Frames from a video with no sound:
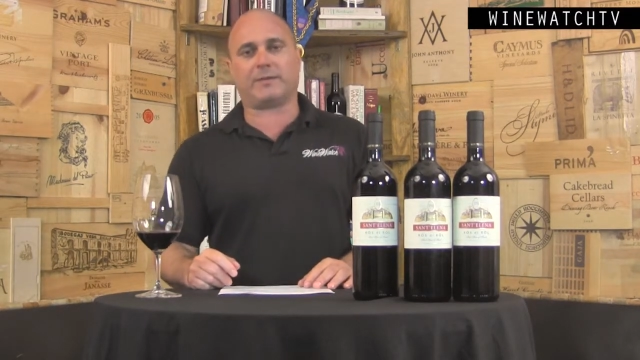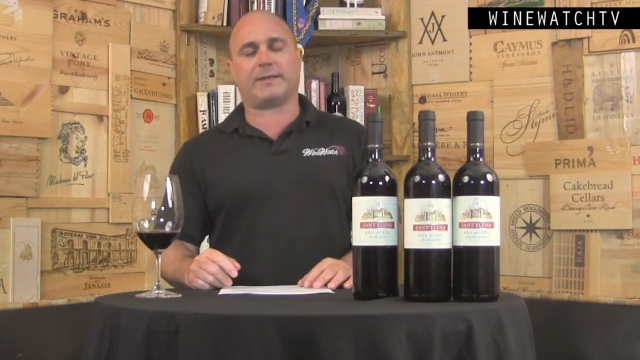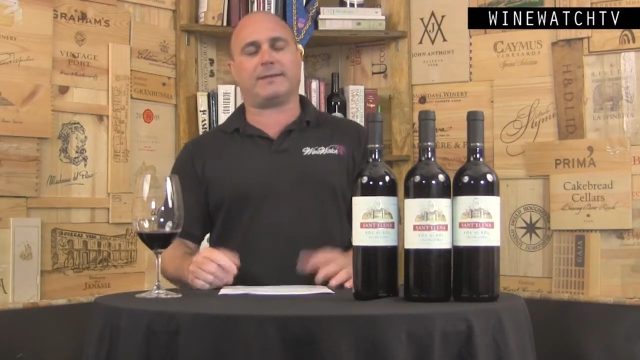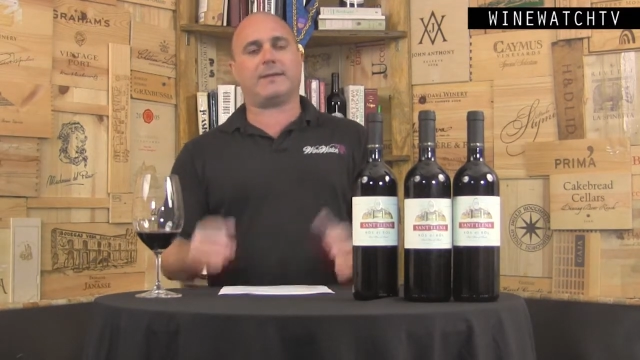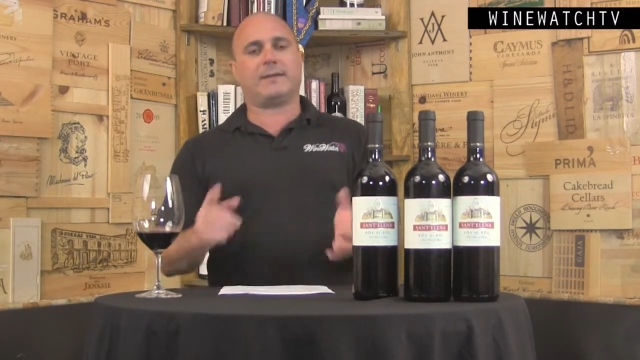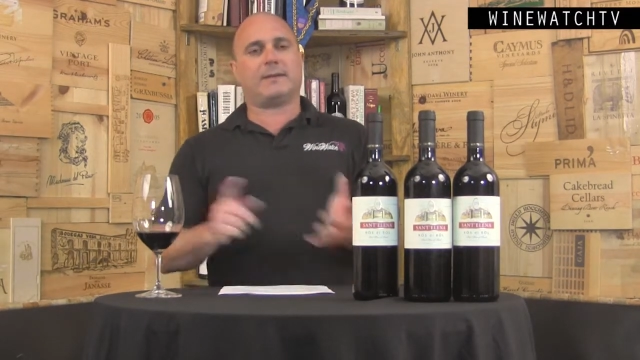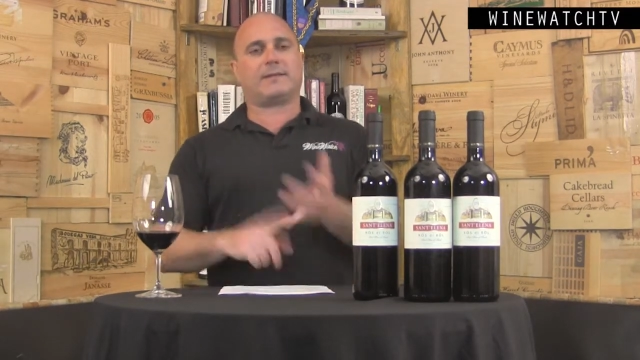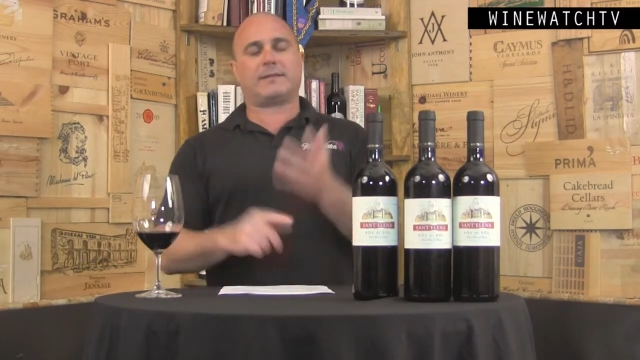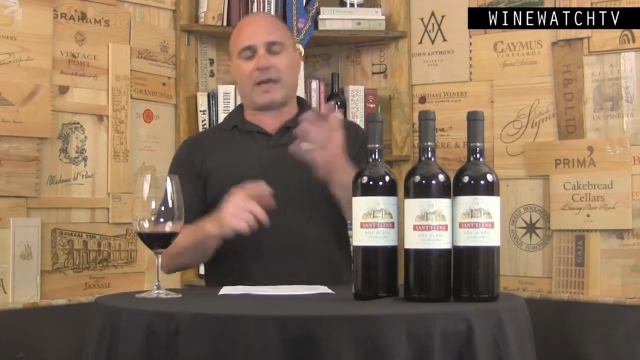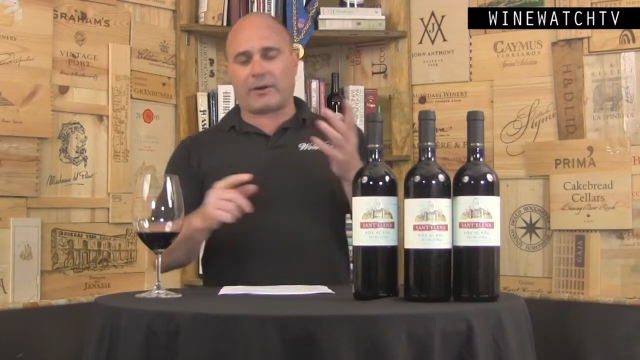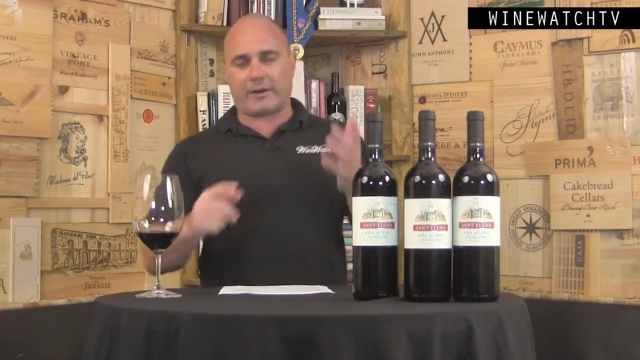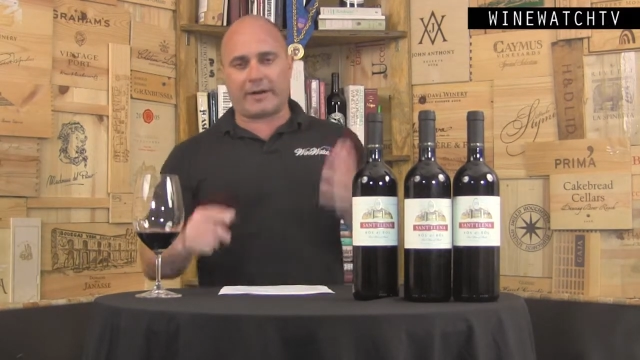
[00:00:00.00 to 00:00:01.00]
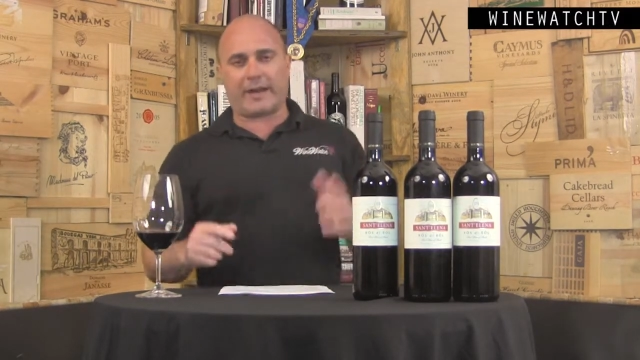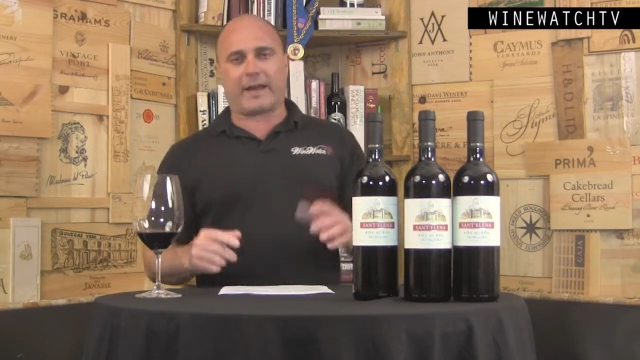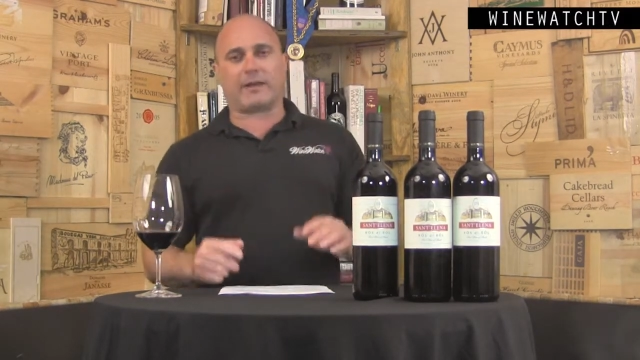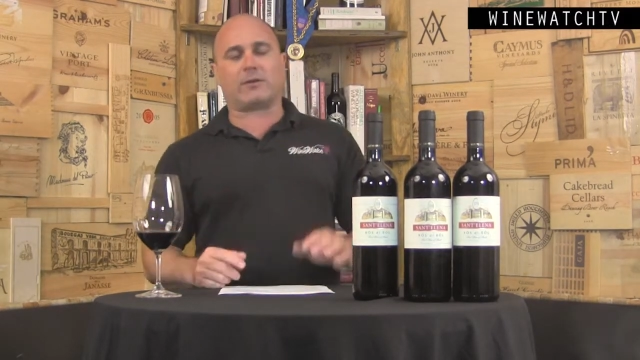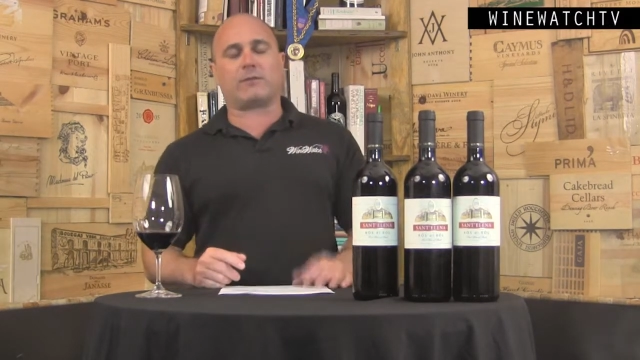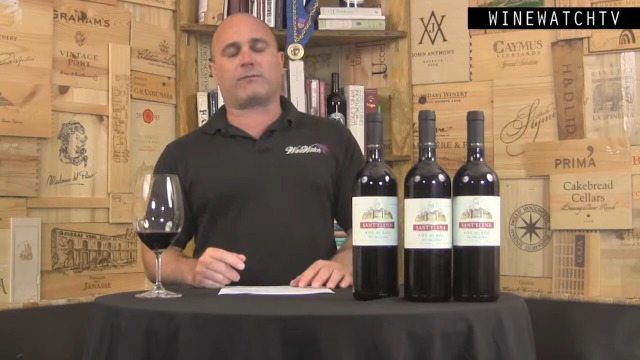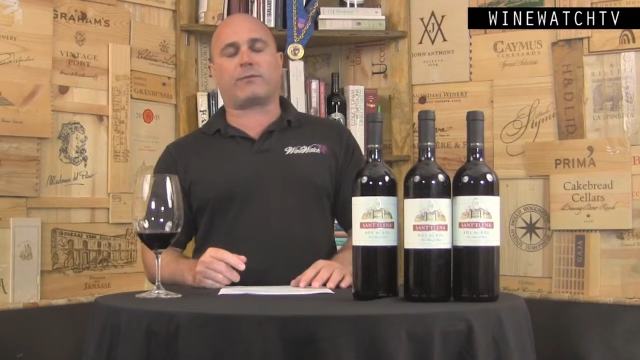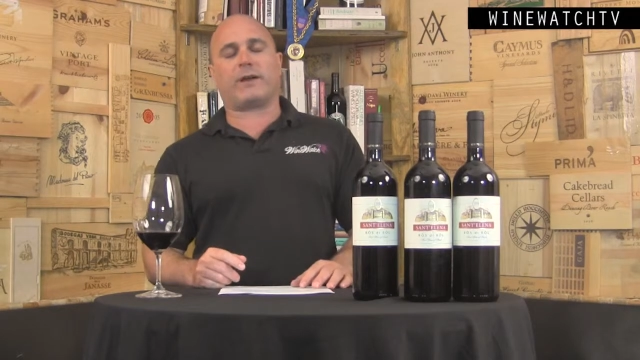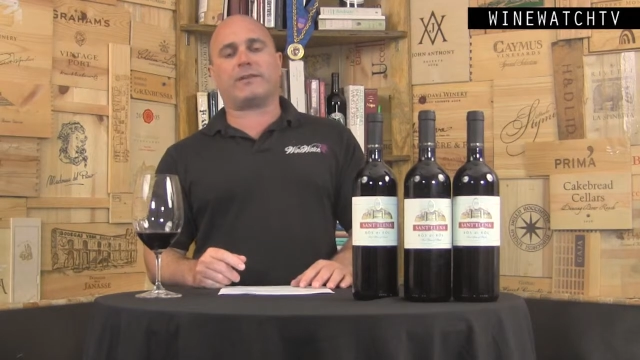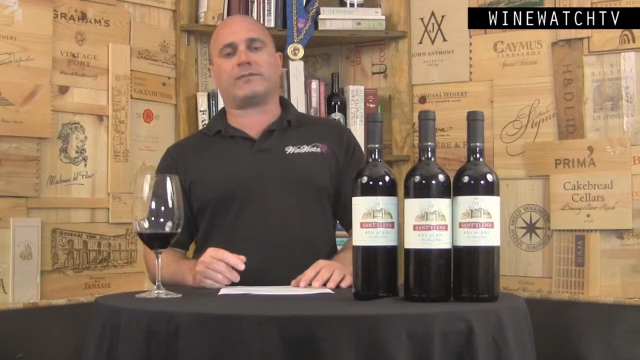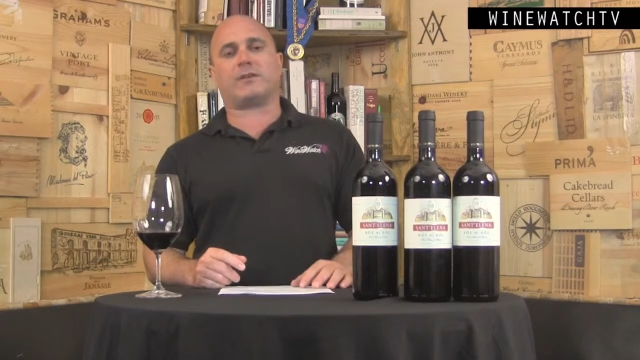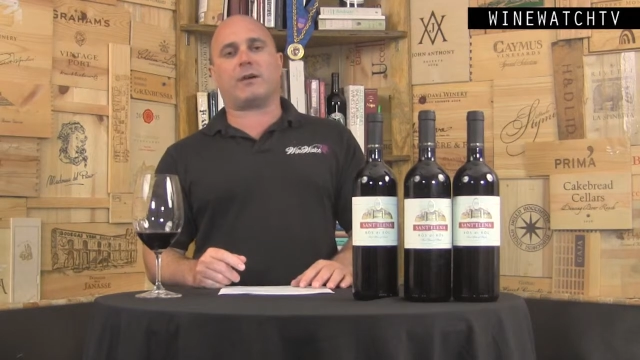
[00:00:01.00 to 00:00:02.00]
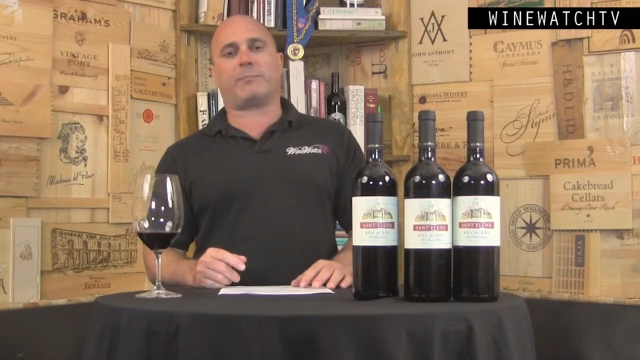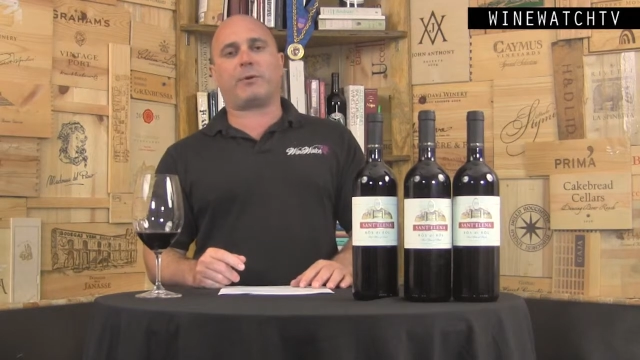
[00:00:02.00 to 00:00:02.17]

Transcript: And then Saturday night, a good friend's uh,